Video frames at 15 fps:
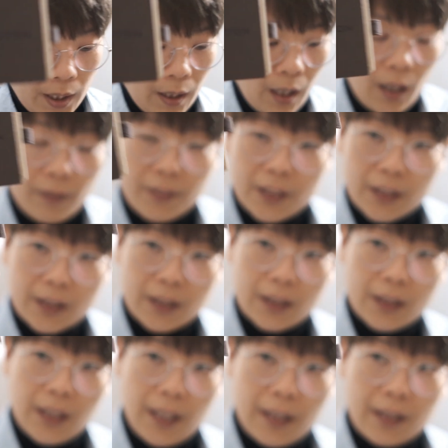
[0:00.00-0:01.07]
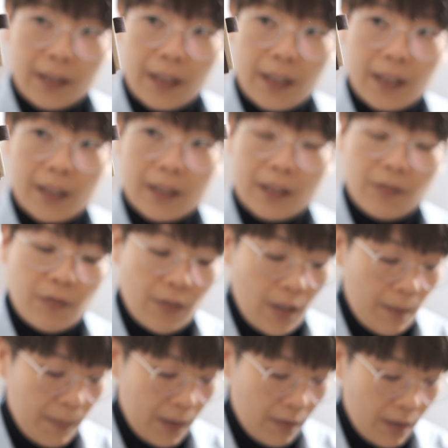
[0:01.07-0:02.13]
obviously I think is
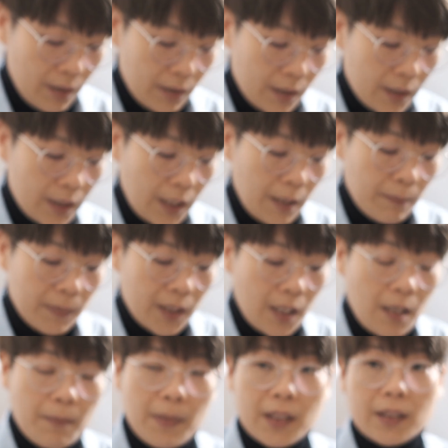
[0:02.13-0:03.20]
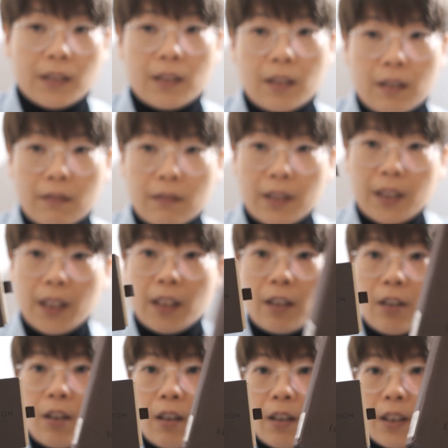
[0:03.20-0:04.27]
from around the same time as the
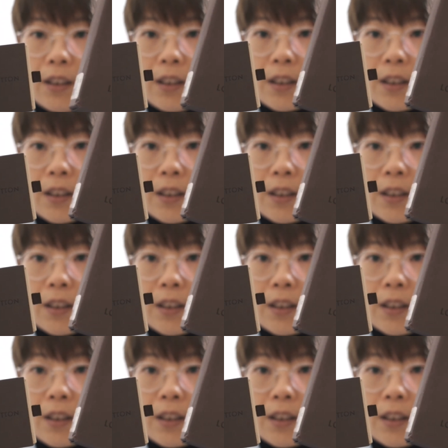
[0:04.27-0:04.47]
greeting card.